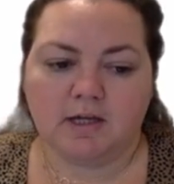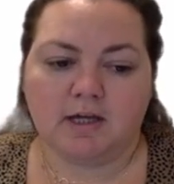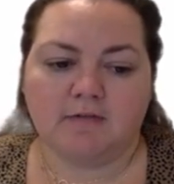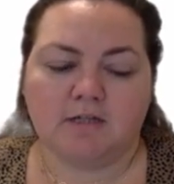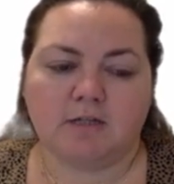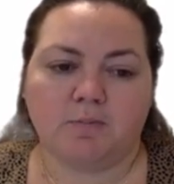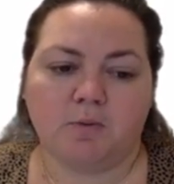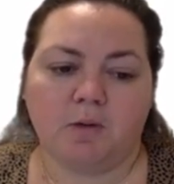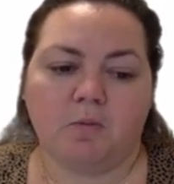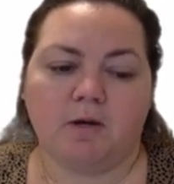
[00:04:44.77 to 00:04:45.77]
gives us
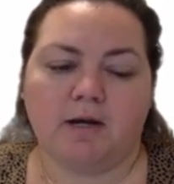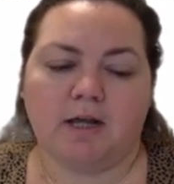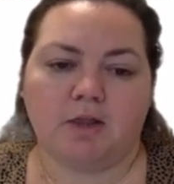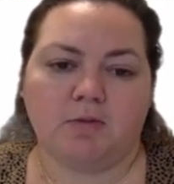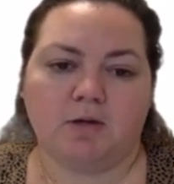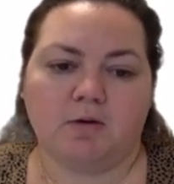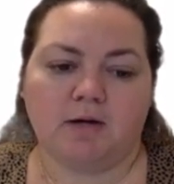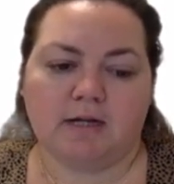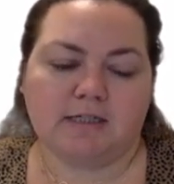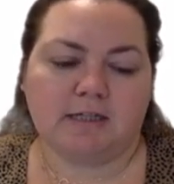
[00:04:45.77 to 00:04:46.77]
0.193 or
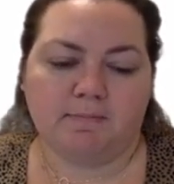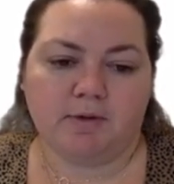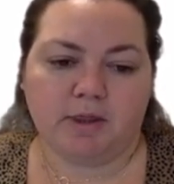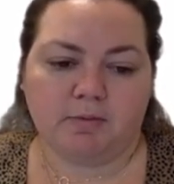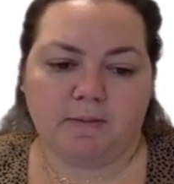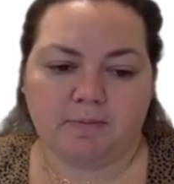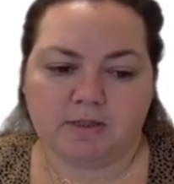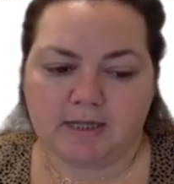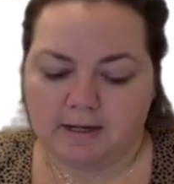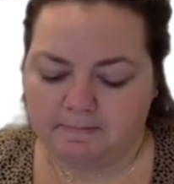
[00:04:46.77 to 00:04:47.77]

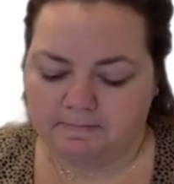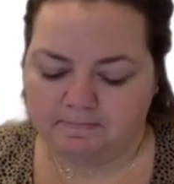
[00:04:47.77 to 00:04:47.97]
19.3%.